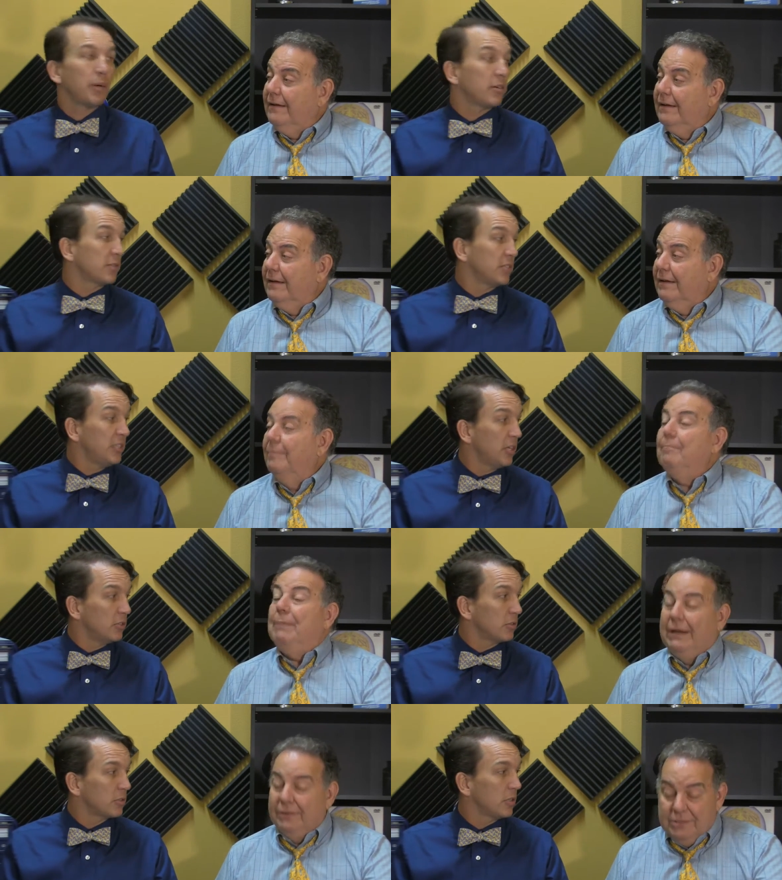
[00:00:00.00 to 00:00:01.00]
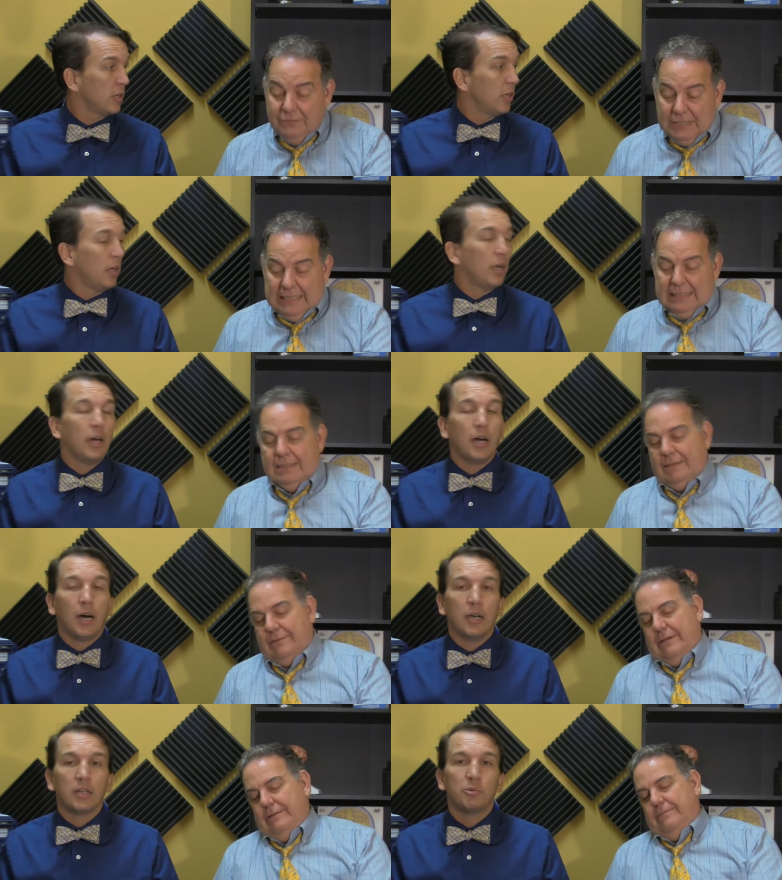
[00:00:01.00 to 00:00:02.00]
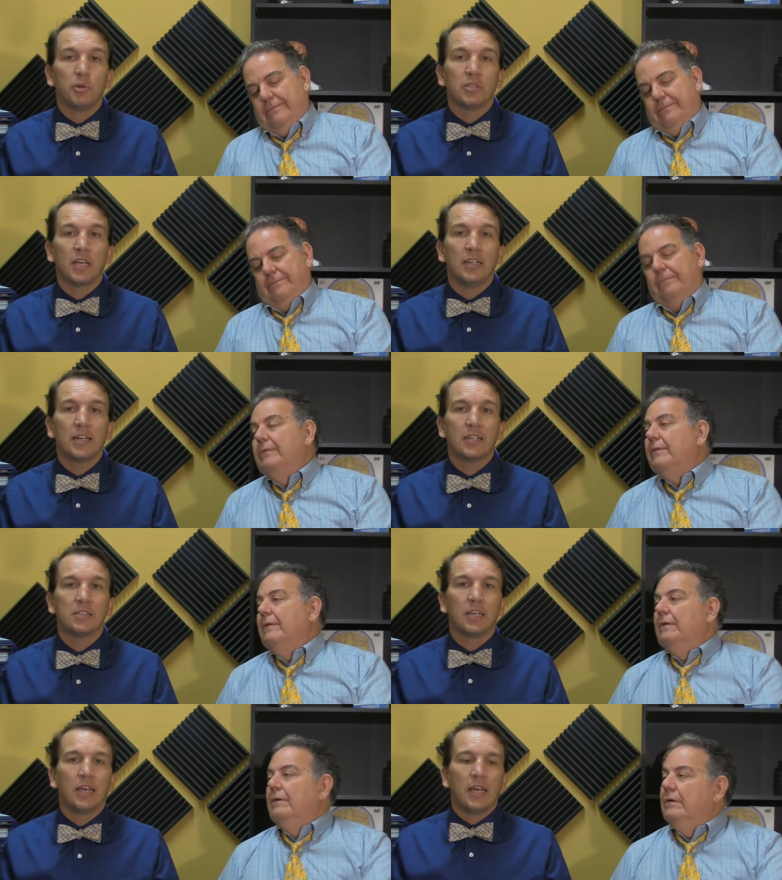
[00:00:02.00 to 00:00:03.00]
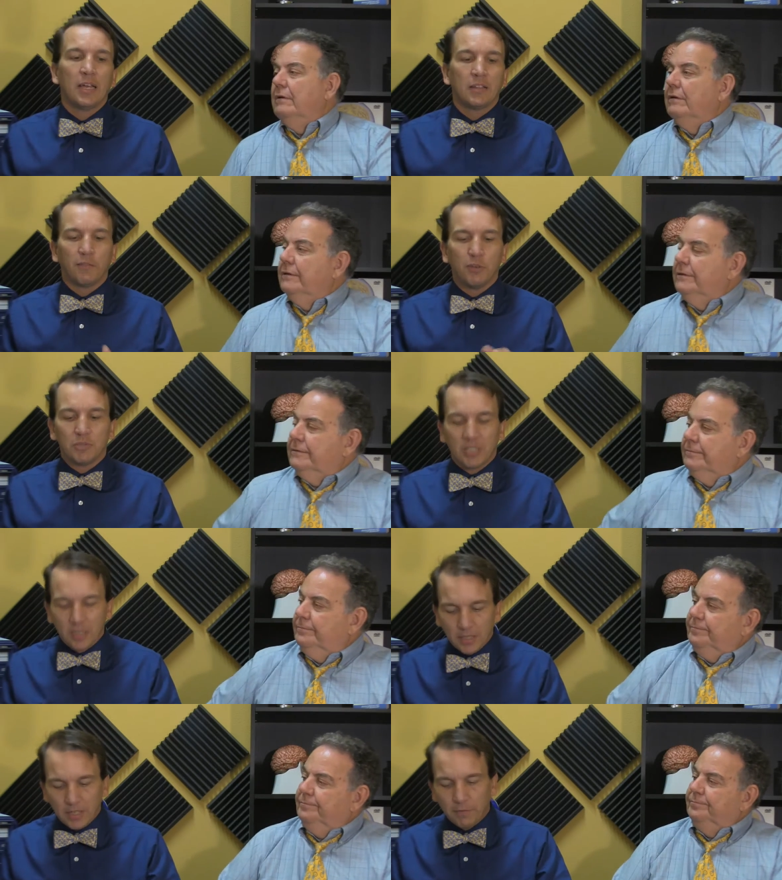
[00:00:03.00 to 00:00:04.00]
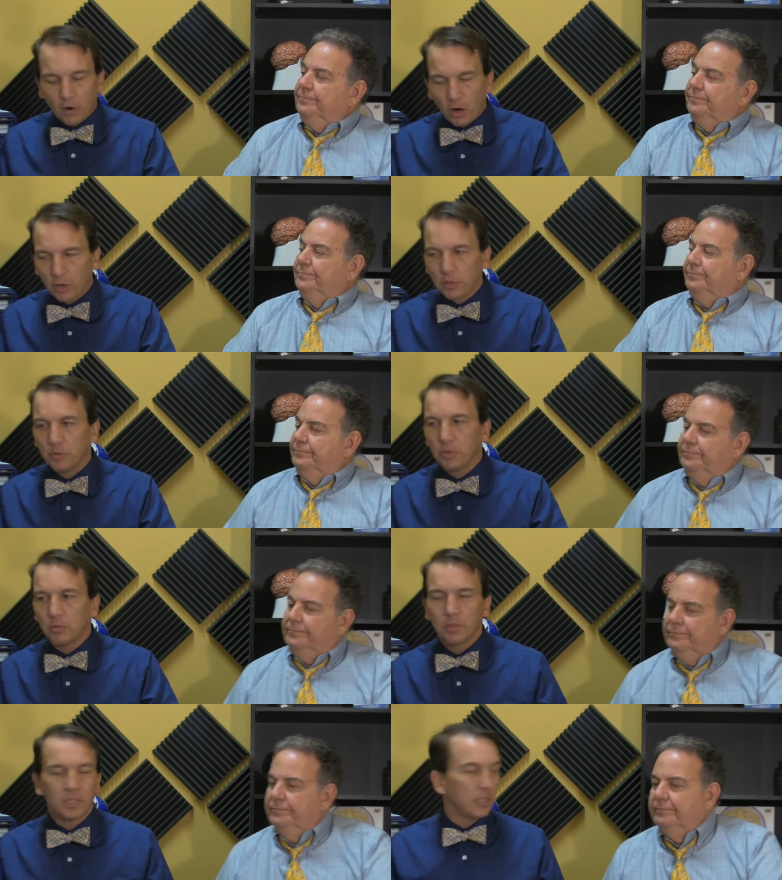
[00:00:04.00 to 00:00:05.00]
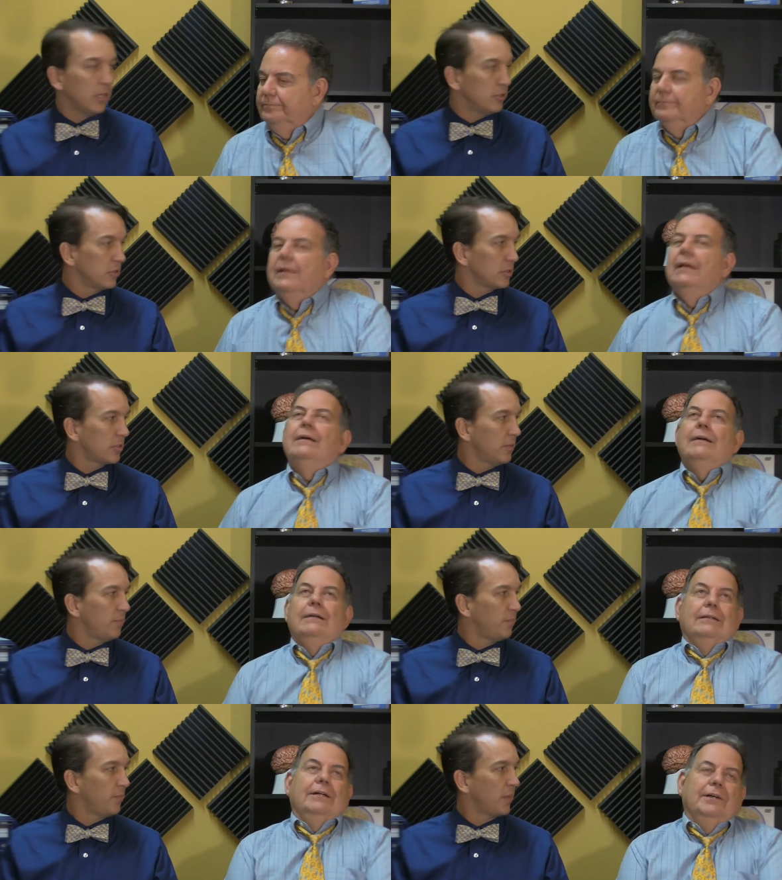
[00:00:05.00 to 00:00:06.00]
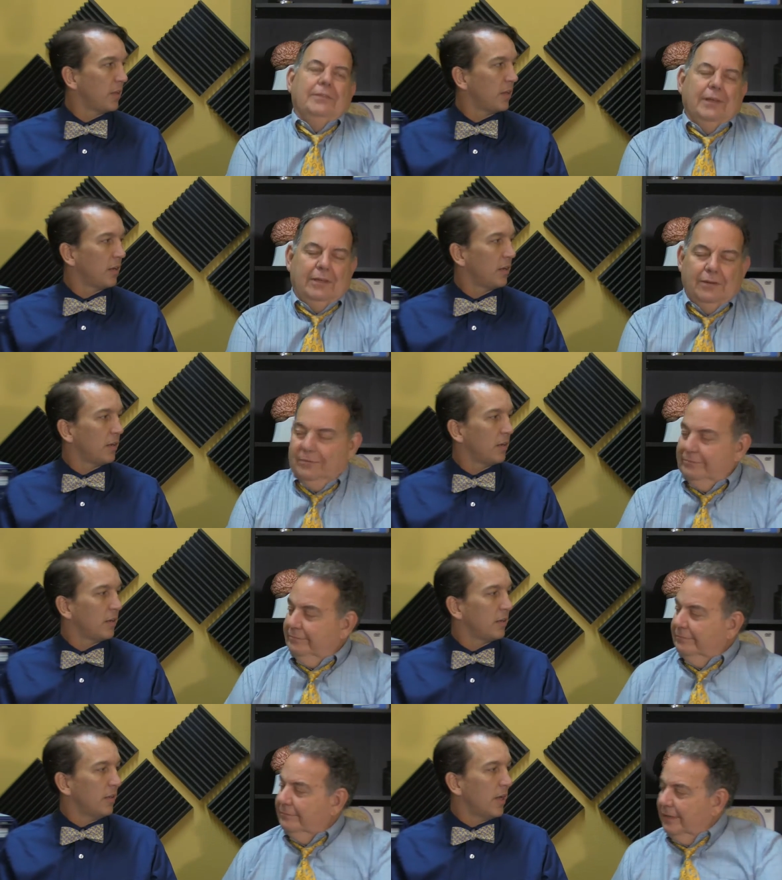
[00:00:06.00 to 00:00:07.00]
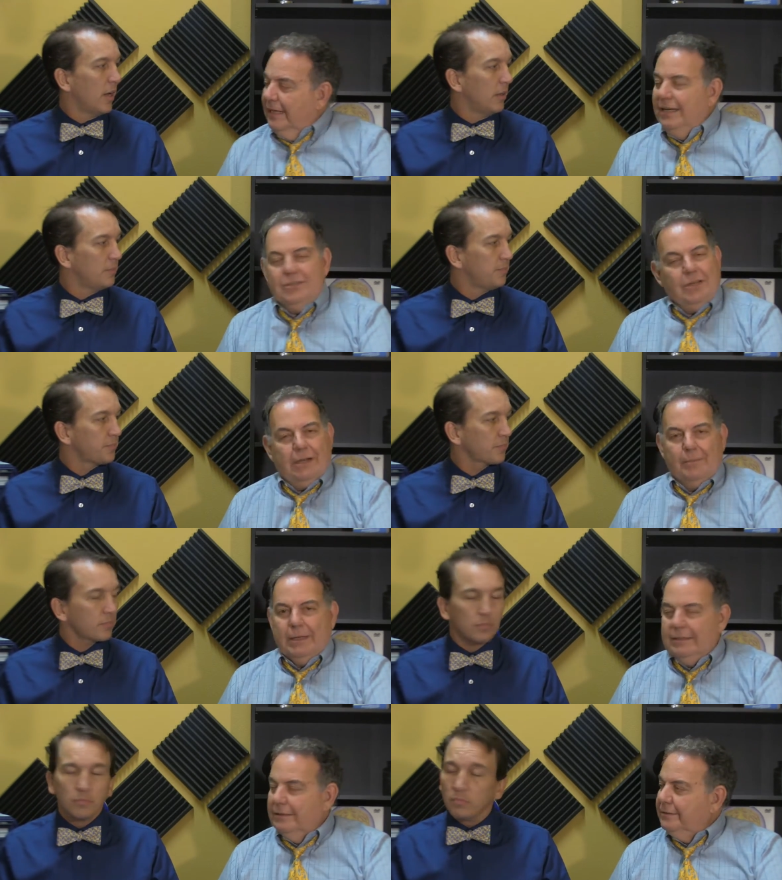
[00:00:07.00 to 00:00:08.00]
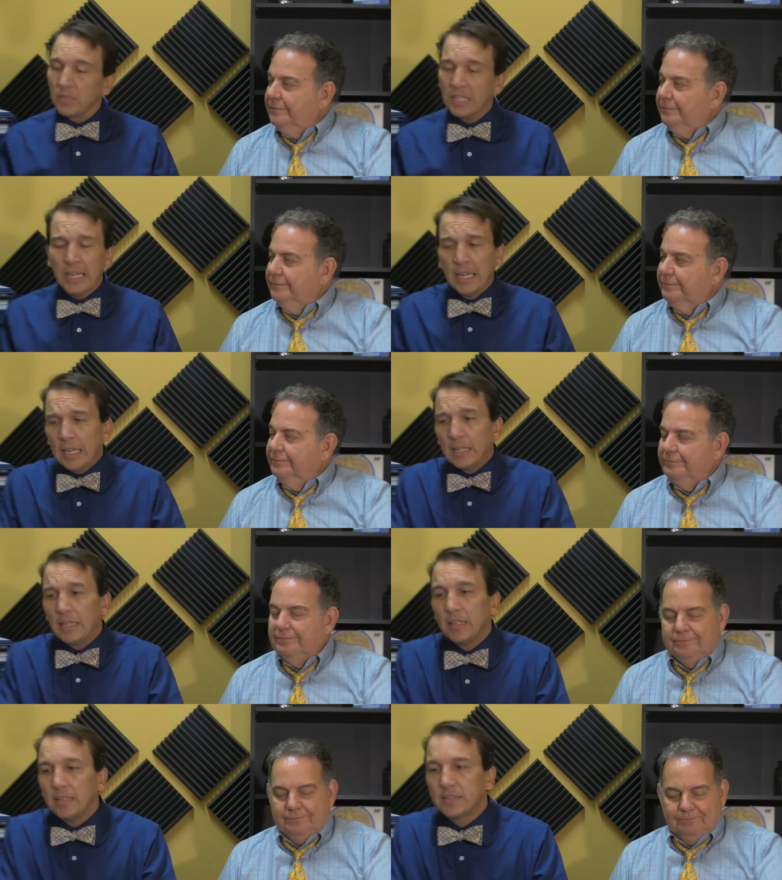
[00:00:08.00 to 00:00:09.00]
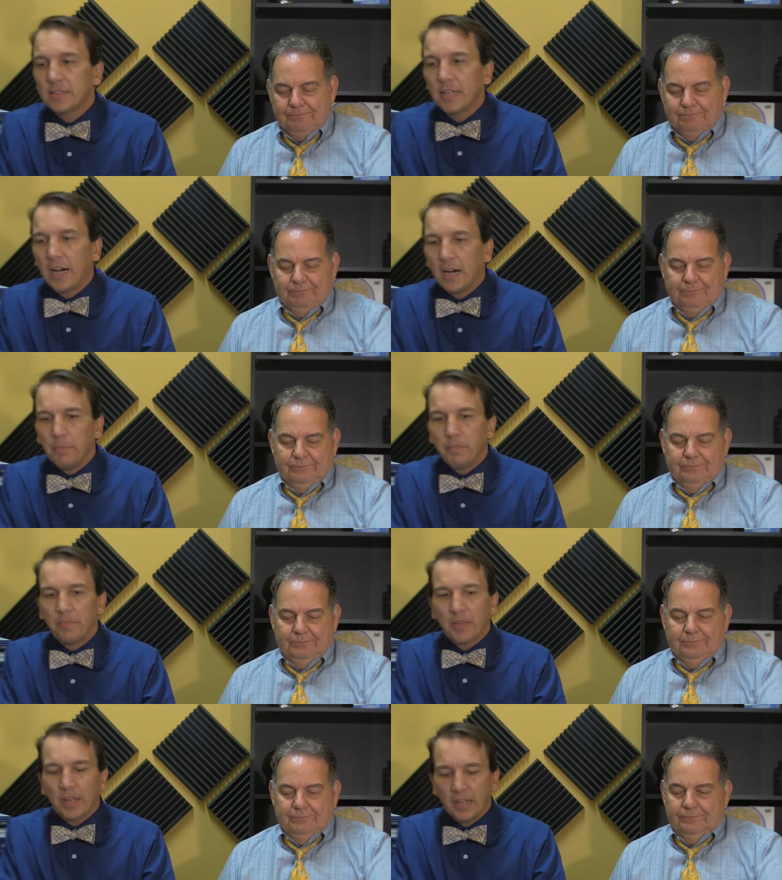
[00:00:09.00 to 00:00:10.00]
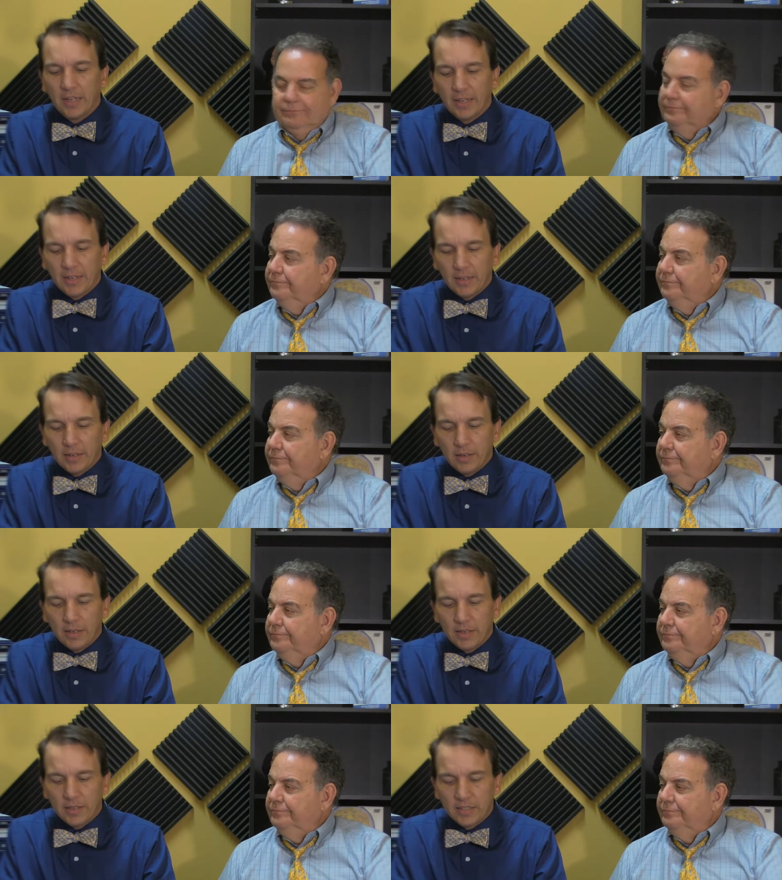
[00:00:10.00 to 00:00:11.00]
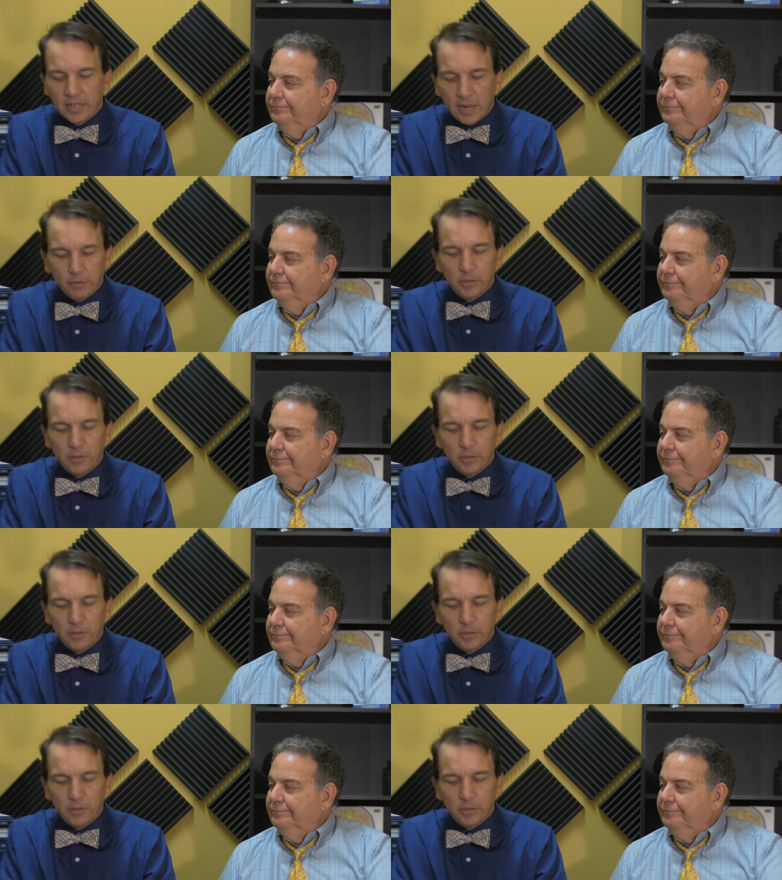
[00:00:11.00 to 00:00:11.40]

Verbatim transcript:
Speaker 1: parents of teenagers, parents of teens, uh, experience, and that is the futility of arguing with teenagers.
Speaker 2: Ah, oh, thank you. Yeah, we need
Speaker 1: to talk about this. It, it, it's um, it, it's an ever